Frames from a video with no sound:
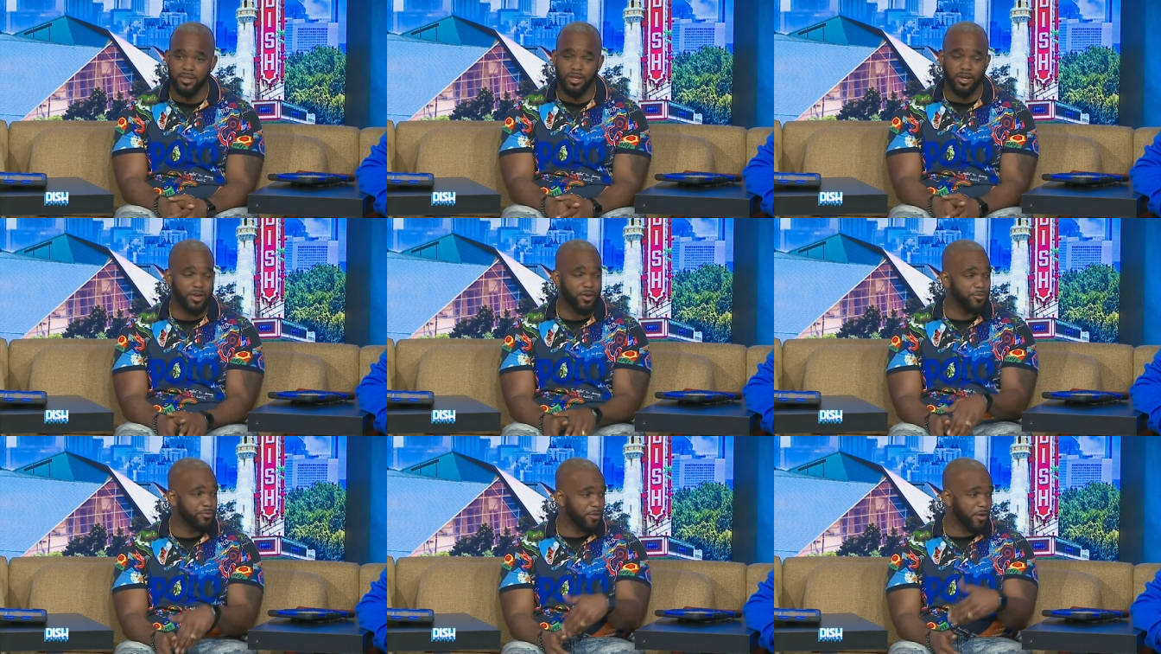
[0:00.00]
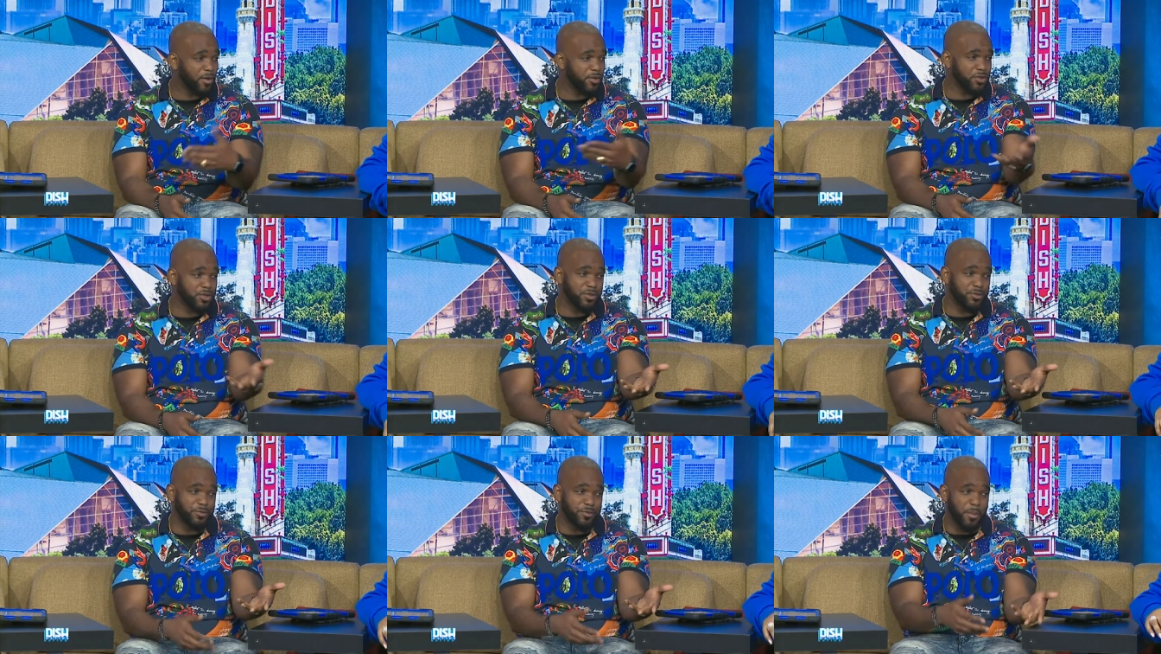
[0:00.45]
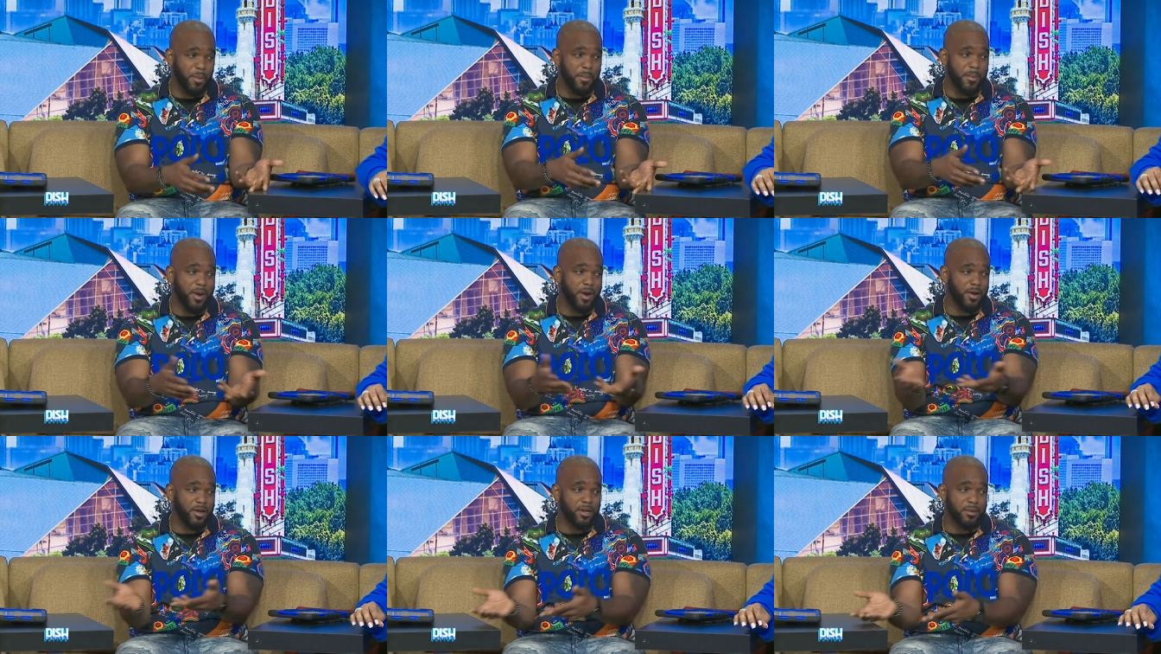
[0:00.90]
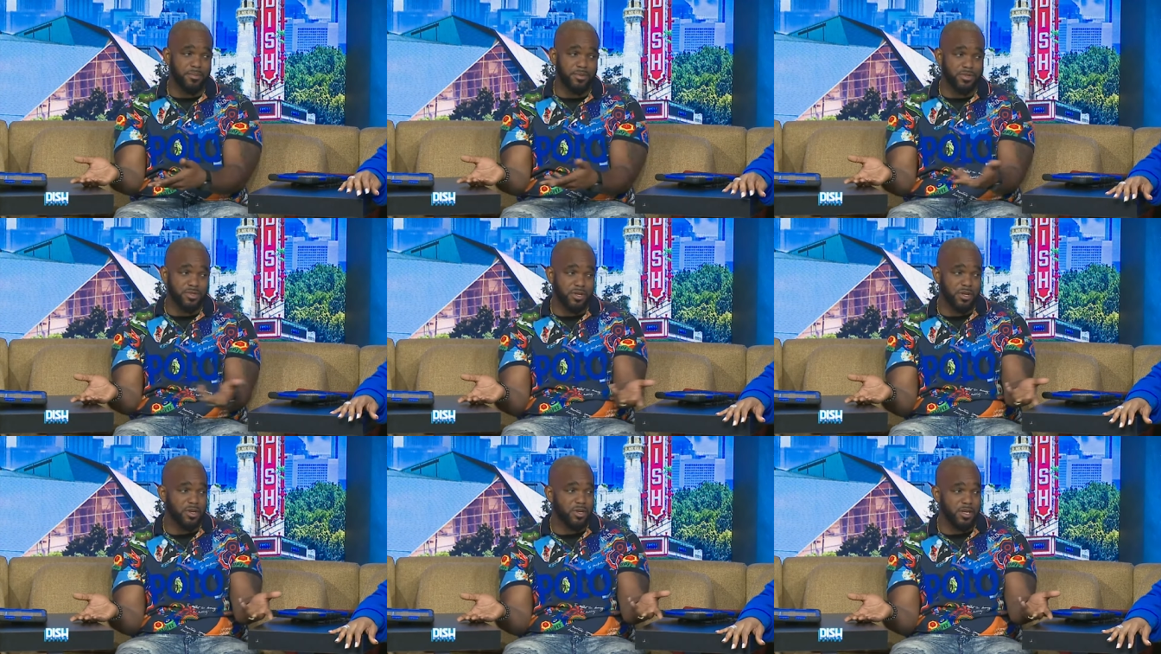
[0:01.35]
the conversion from American to
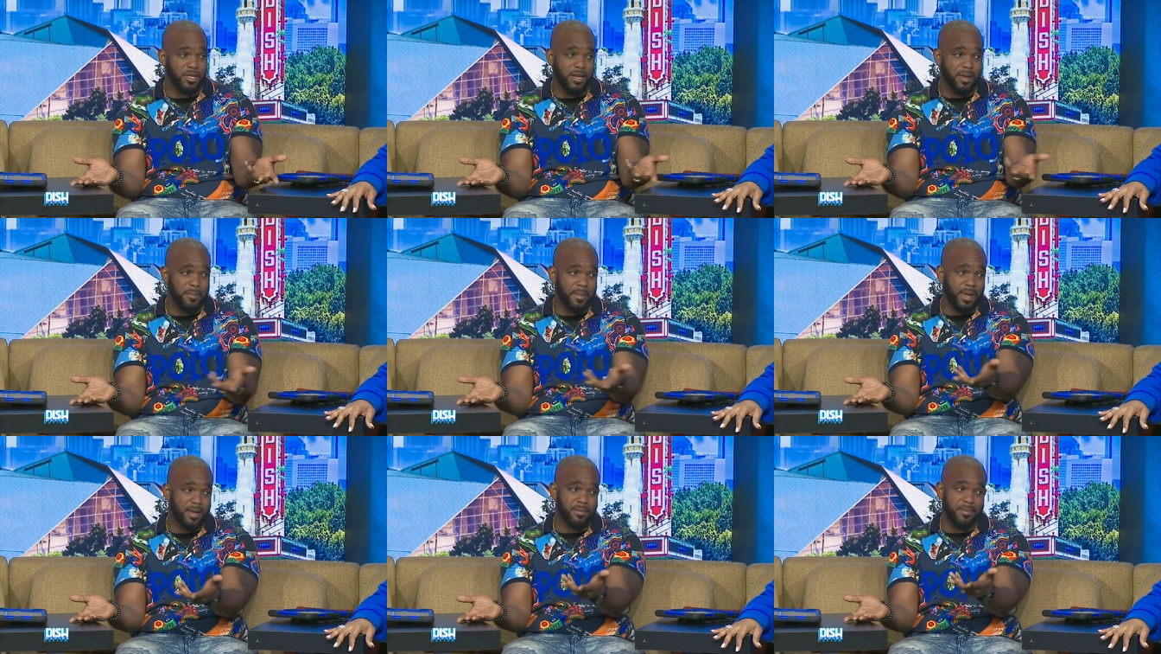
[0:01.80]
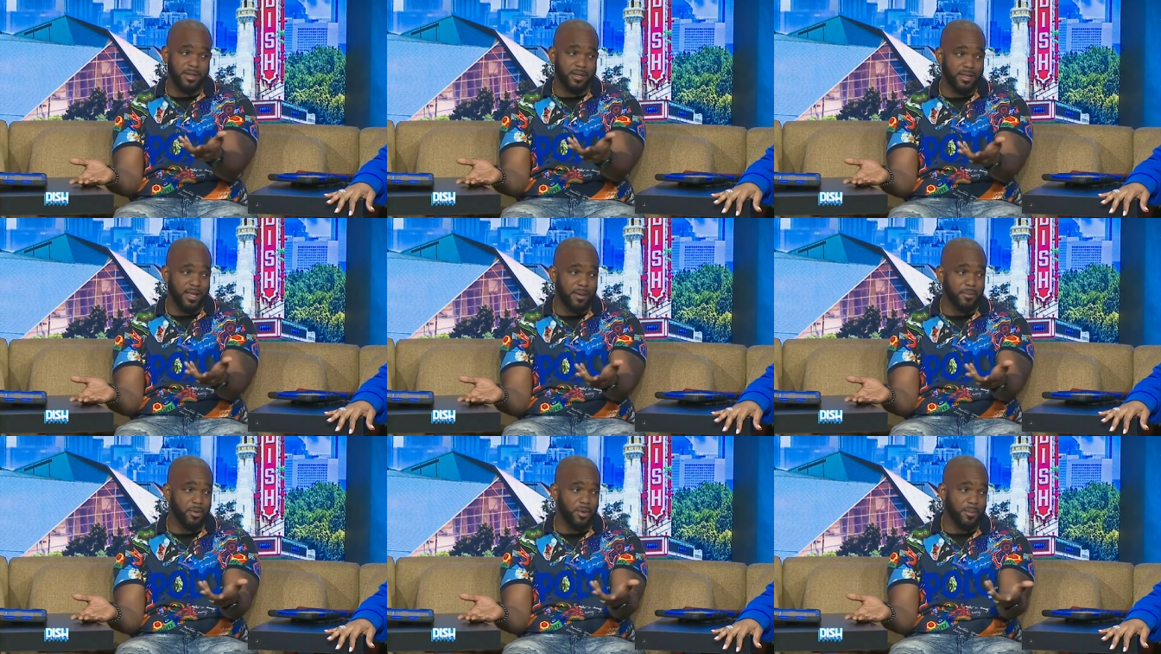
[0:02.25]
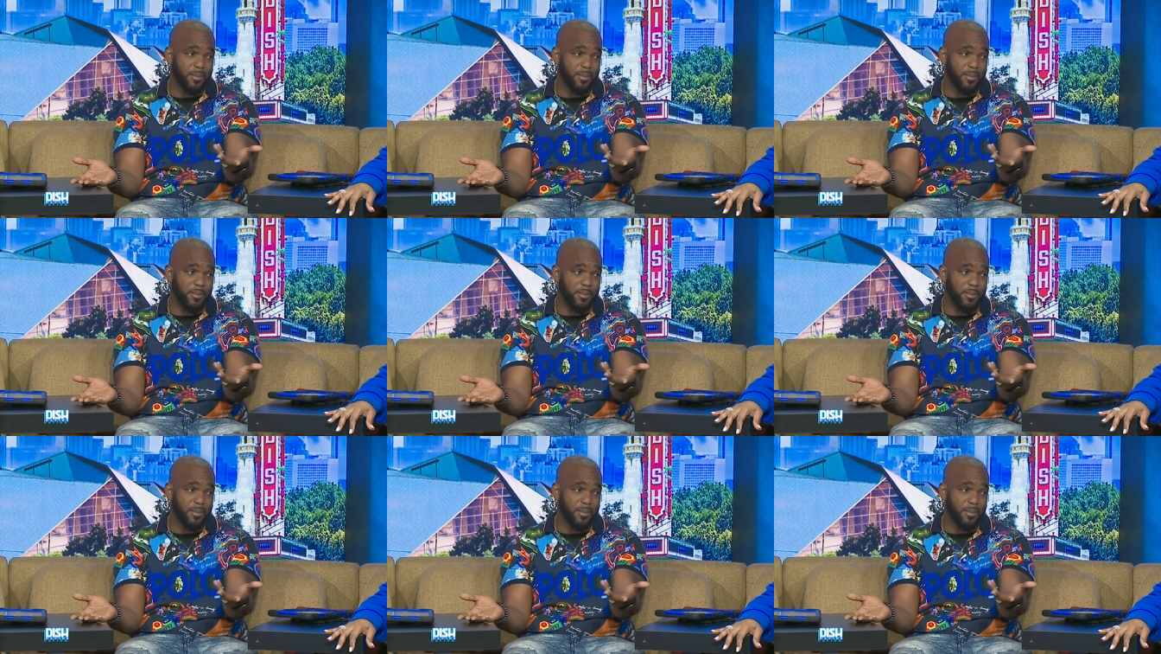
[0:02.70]
Brazilian, that might have been a lot more